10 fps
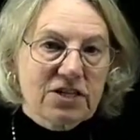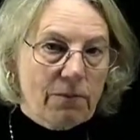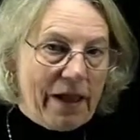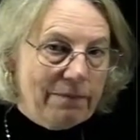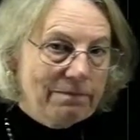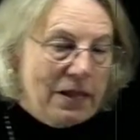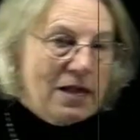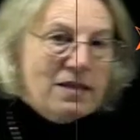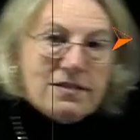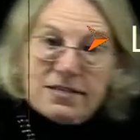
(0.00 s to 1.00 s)
domain.
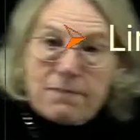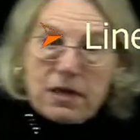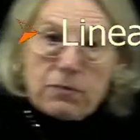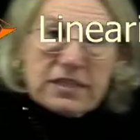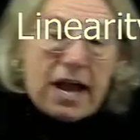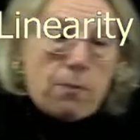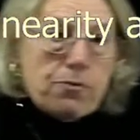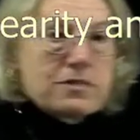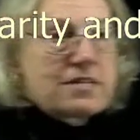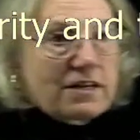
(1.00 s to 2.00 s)
The same thing with the
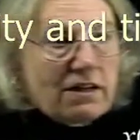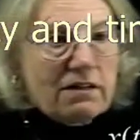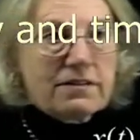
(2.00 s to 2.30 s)
output signal.